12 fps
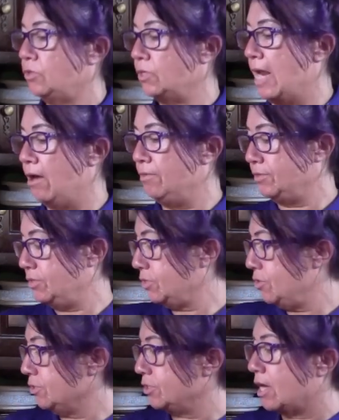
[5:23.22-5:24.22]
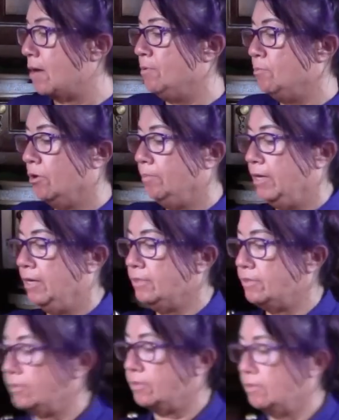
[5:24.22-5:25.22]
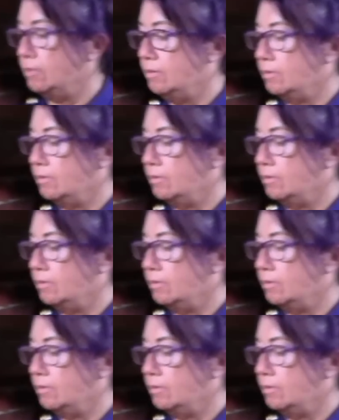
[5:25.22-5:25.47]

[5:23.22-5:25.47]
So now this is cooked a couple more minutes.